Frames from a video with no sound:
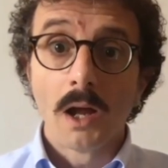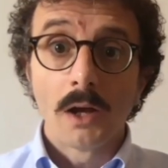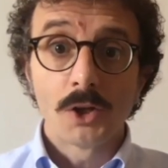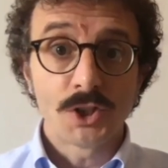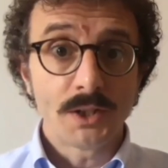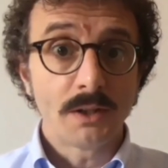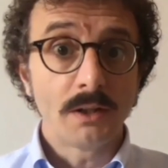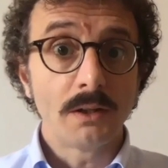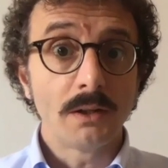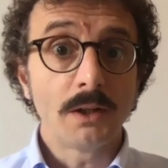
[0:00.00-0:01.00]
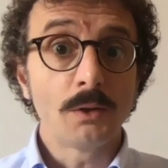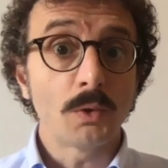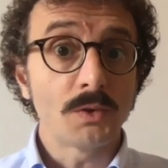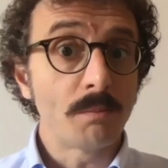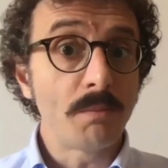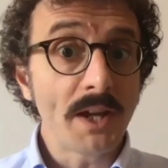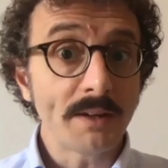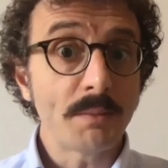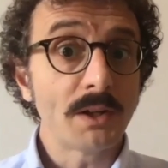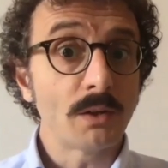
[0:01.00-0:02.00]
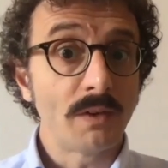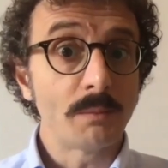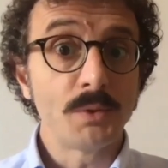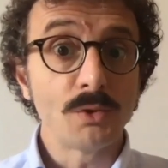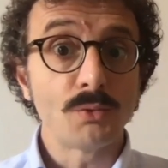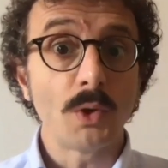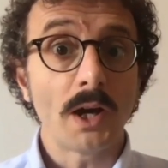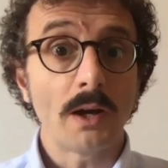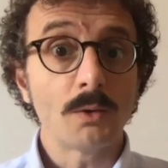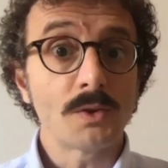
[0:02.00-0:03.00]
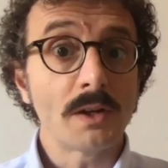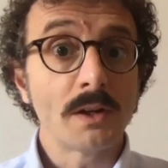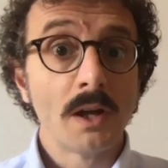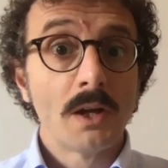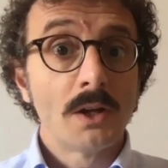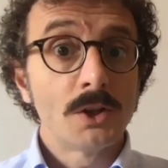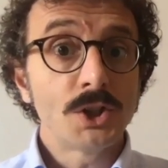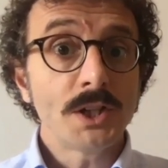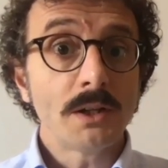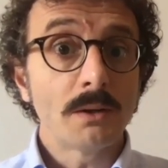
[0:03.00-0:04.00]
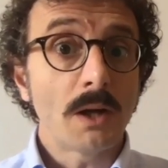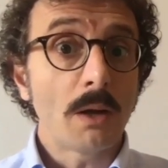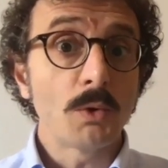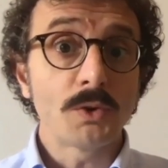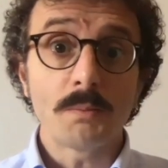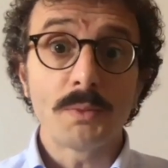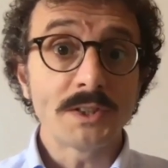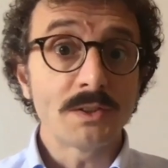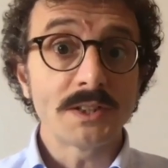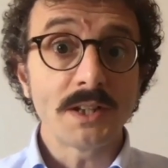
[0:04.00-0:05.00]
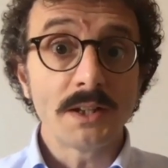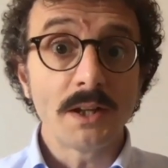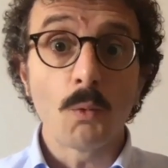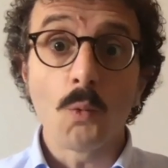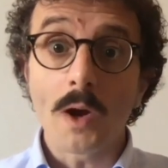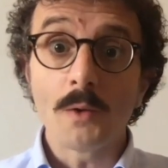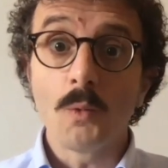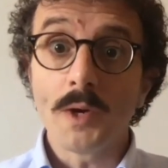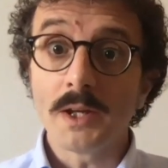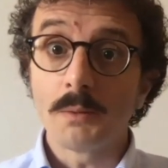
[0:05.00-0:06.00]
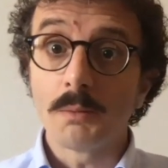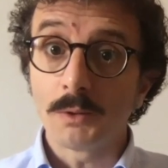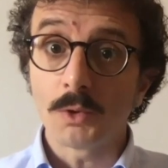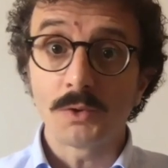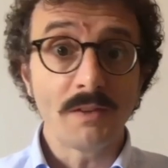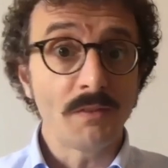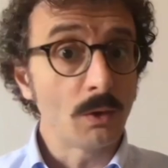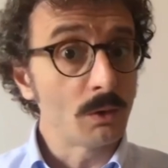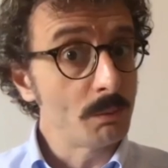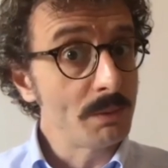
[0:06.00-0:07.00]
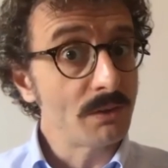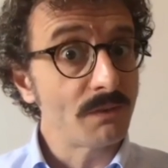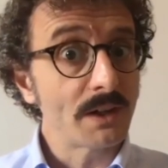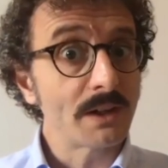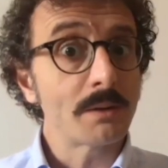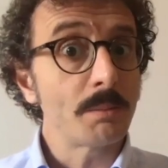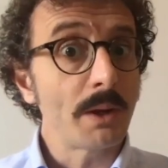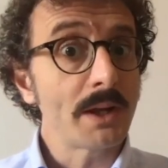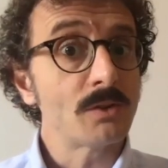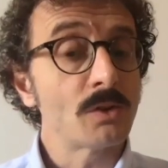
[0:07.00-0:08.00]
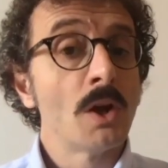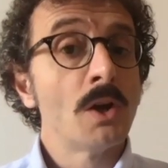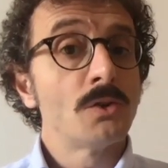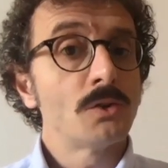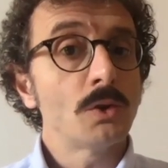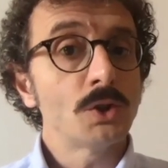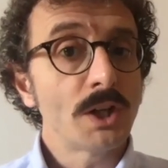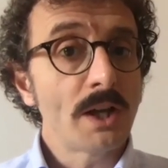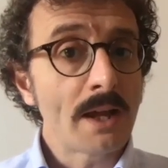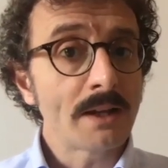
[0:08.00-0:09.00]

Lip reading: It was the basement of her beautiful house. And I was supposed to stay there 1 week, but it was difficult for me to find another place. So she let